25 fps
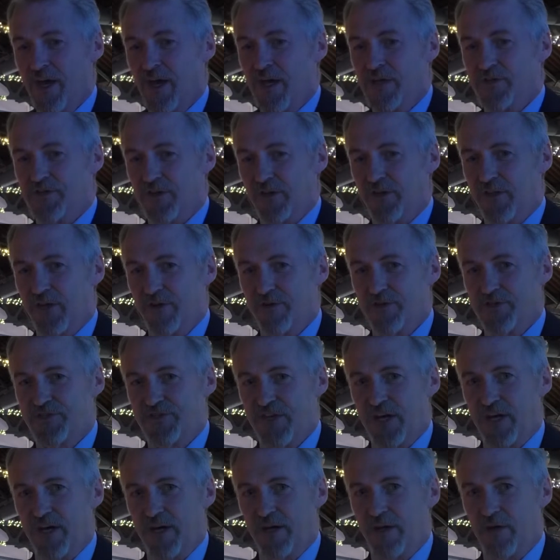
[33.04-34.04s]
So
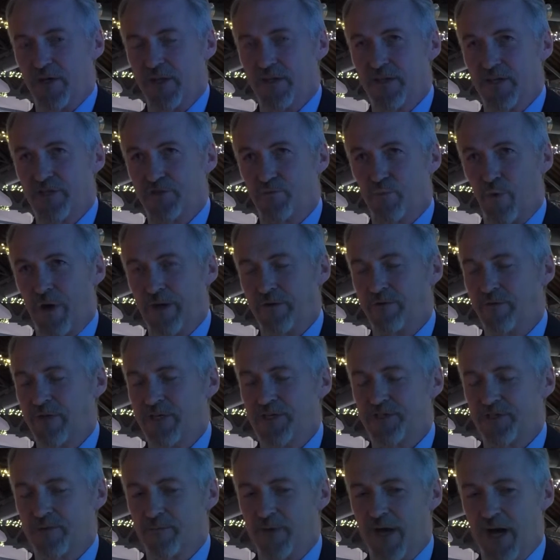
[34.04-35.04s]
there's one
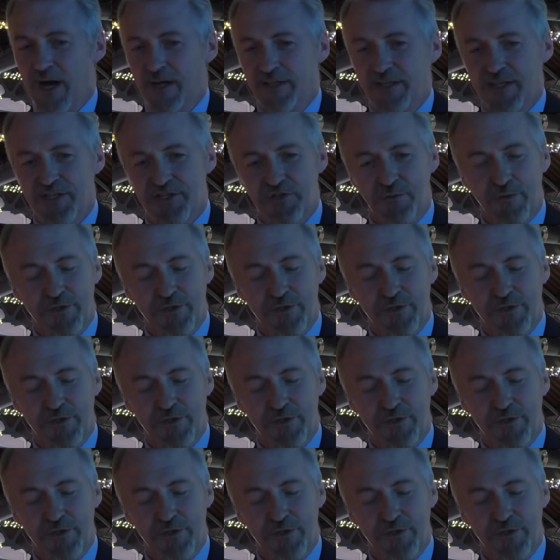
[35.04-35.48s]
reason behind this,